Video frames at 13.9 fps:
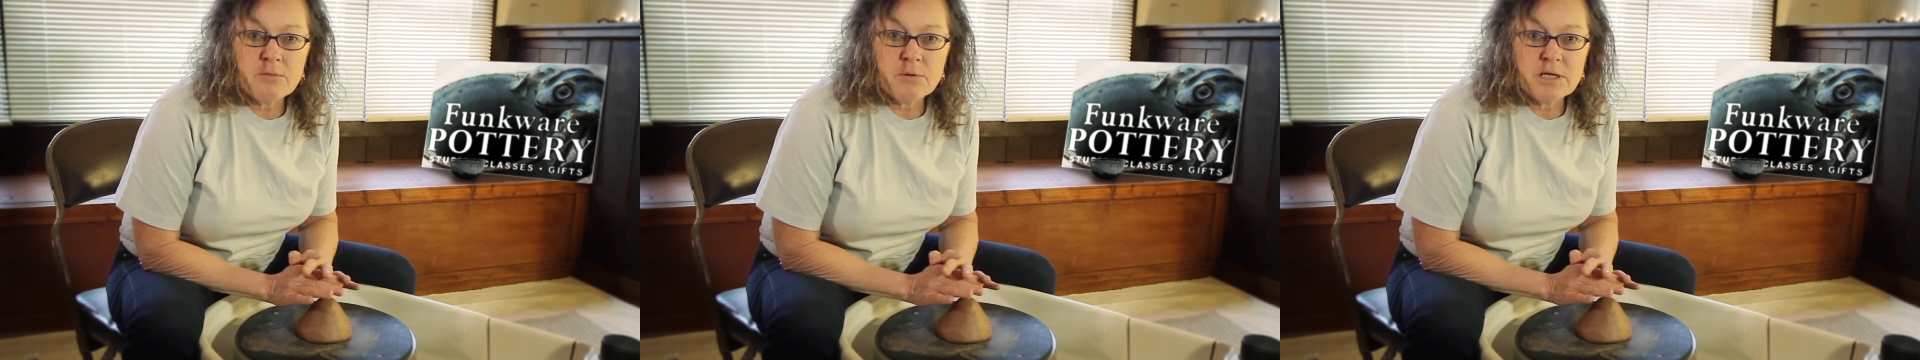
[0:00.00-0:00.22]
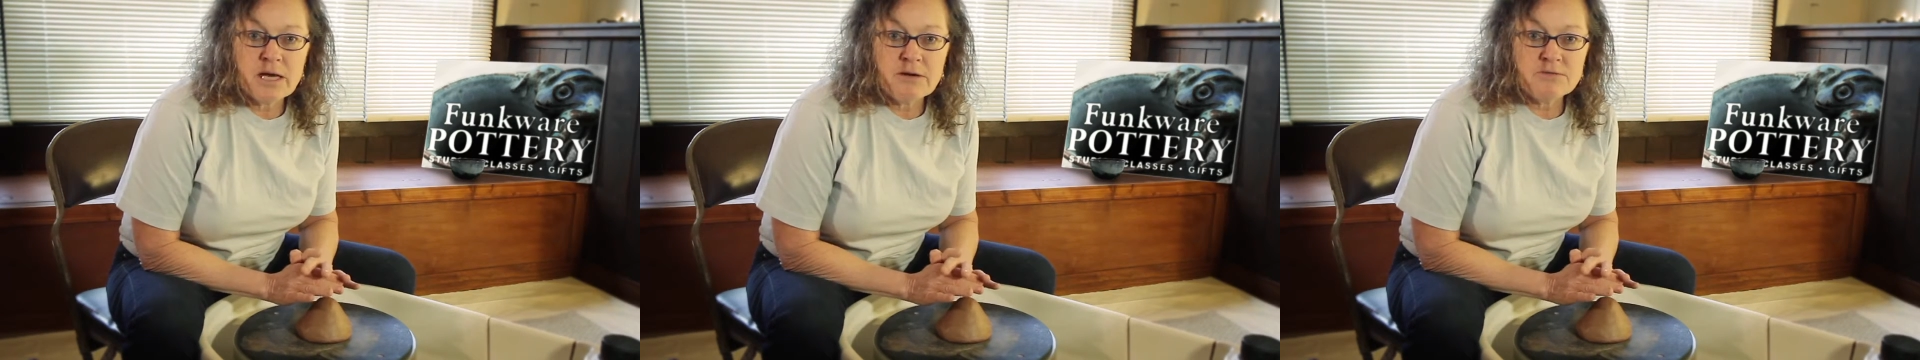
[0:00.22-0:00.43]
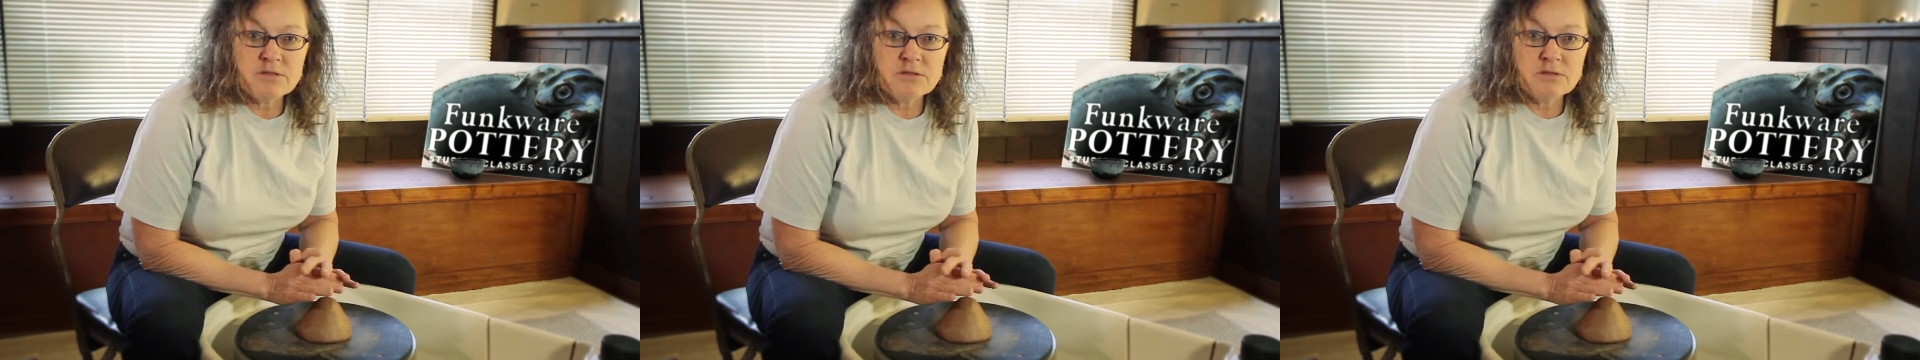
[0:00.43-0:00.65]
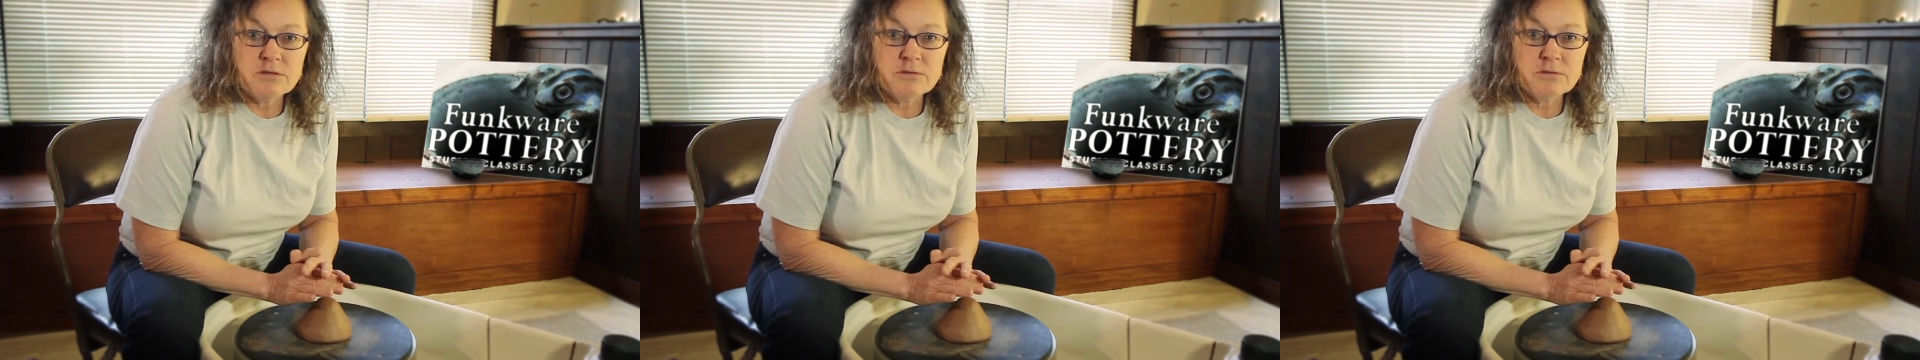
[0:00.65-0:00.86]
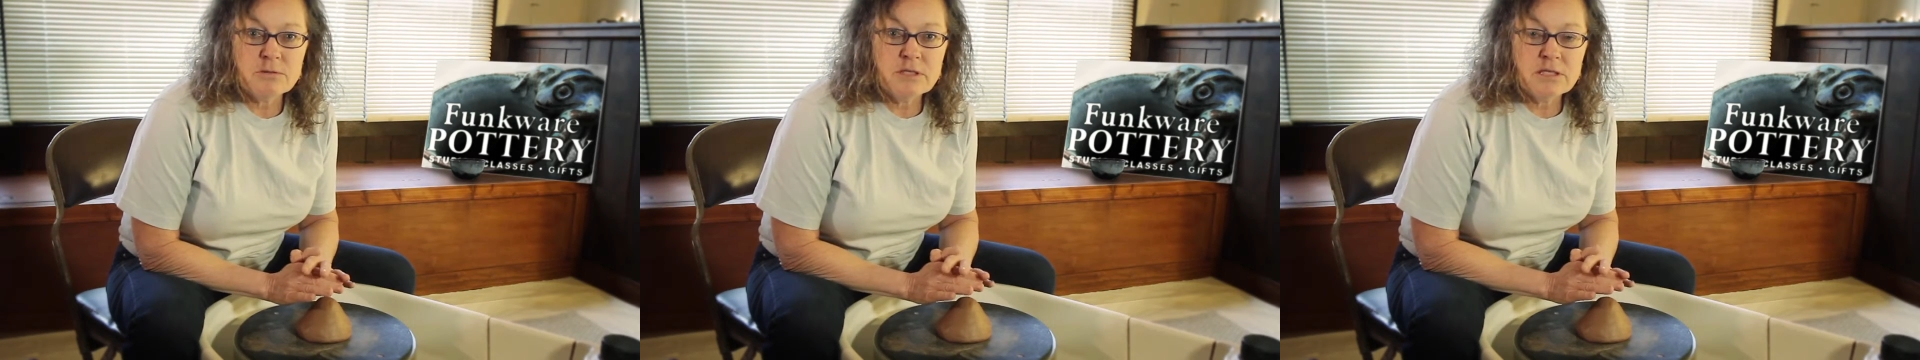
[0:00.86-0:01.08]
we have to
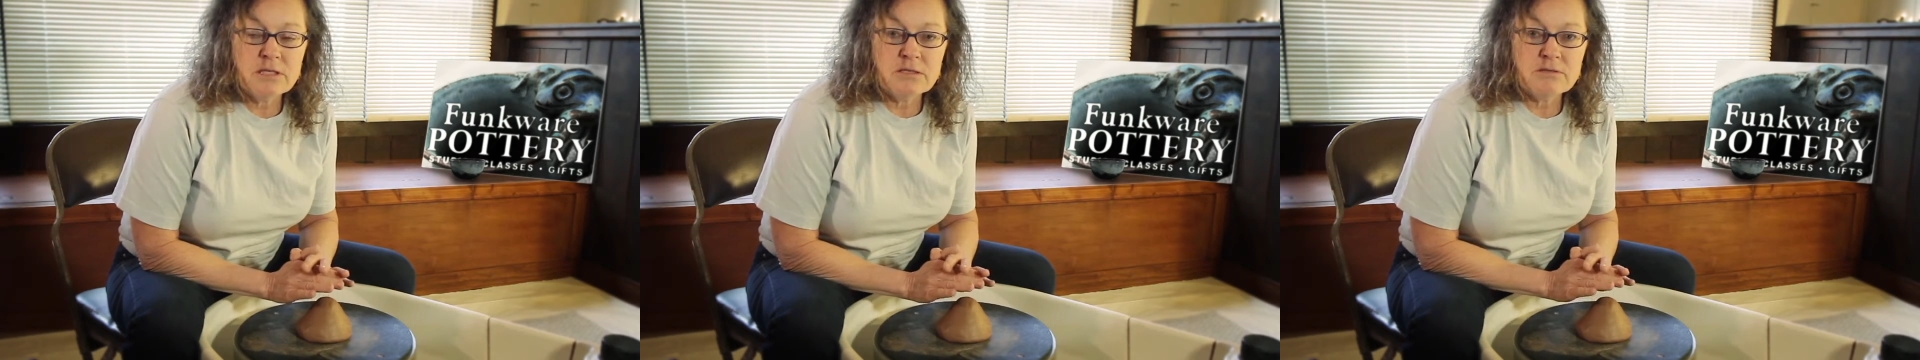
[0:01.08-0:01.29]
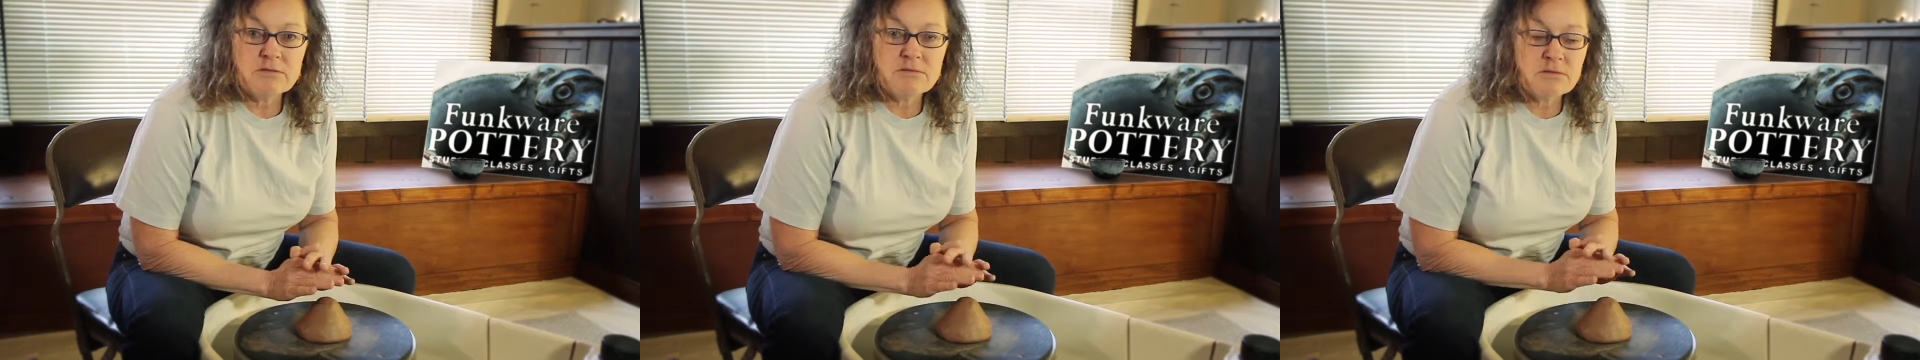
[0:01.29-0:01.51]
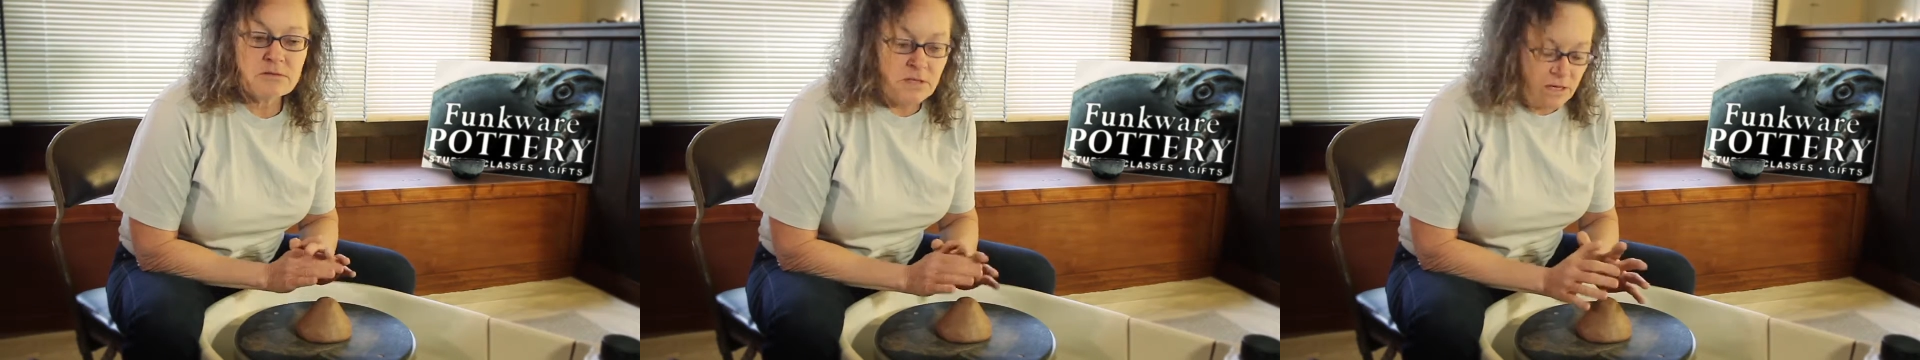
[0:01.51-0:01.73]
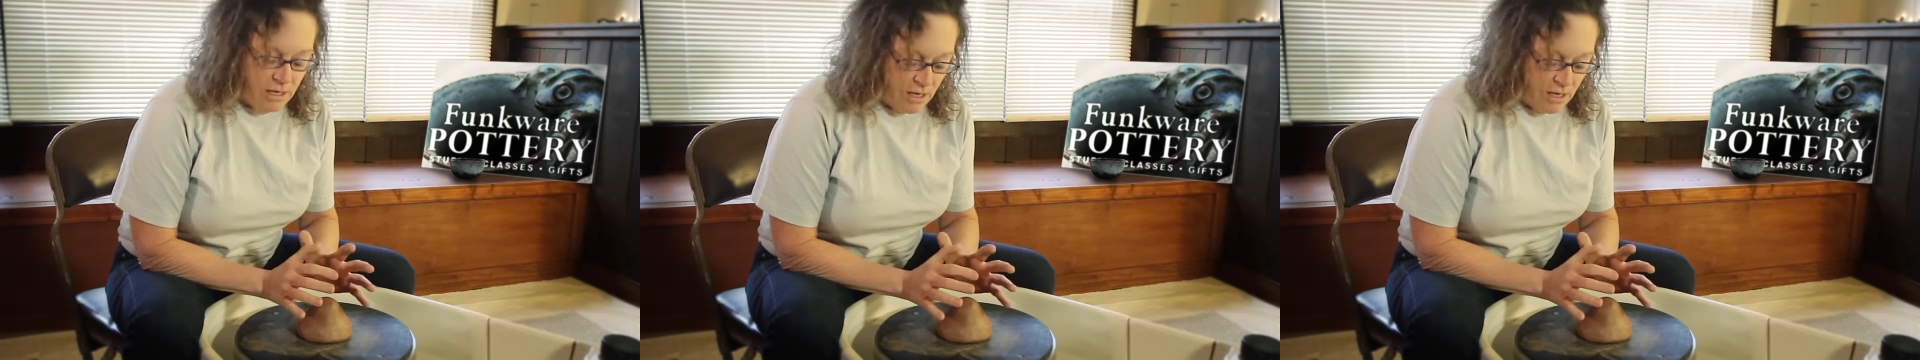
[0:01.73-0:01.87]
do is